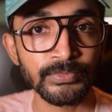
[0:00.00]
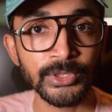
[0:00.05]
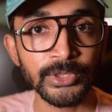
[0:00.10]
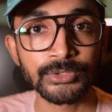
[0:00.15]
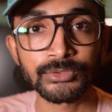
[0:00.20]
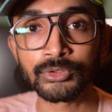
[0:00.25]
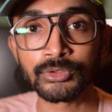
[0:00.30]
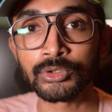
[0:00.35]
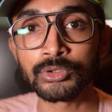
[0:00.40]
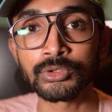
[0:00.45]

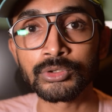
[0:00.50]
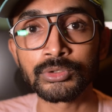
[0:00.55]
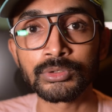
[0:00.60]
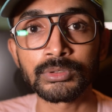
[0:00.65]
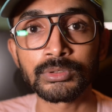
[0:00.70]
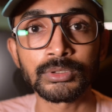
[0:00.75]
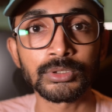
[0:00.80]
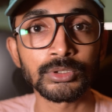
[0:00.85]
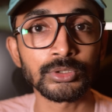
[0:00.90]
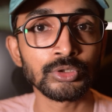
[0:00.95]
So
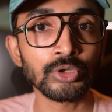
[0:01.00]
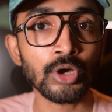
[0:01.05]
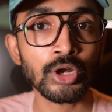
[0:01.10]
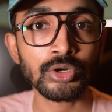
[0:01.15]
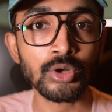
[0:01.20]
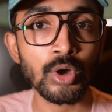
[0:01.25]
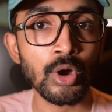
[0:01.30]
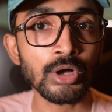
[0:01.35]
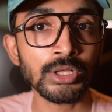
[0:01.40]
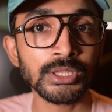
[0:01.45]
not
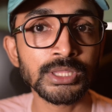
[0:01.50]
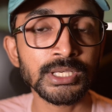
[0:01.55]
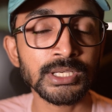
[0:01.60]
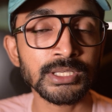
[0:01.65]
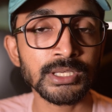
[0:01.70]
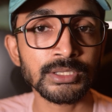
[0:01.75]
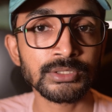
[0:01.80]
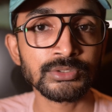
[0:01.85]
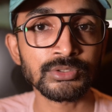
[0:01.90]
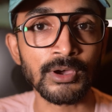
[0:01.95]
all
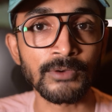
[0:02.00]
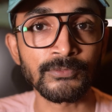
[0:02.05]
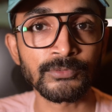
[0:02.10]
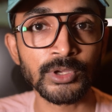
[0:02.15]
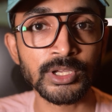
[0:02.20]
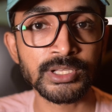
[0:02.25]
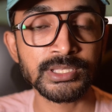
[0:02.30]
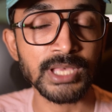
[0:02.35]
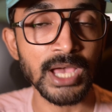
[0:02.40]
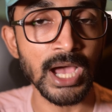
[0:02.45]
the
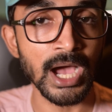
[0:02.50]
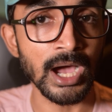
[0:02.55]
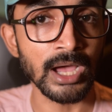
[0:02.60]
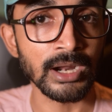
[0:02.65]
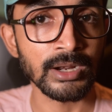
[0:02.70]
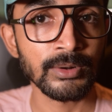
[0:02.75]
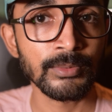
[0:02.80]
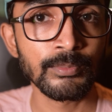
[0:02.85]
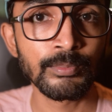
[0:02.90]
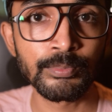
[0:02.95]
softwares
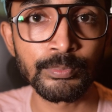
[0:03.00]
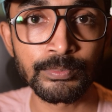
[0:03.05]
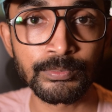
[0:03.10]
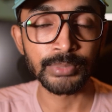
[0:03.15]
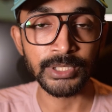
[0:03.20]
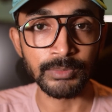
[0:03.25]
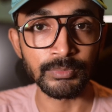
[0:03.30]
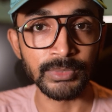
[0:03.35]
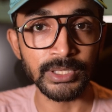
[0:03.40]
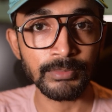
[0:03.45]
are
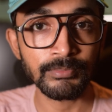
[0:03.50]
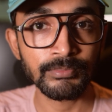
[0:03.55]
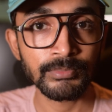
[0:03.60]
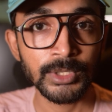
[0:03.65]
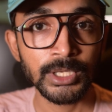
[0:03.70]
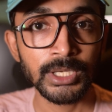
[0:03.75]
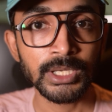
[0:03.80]
premium.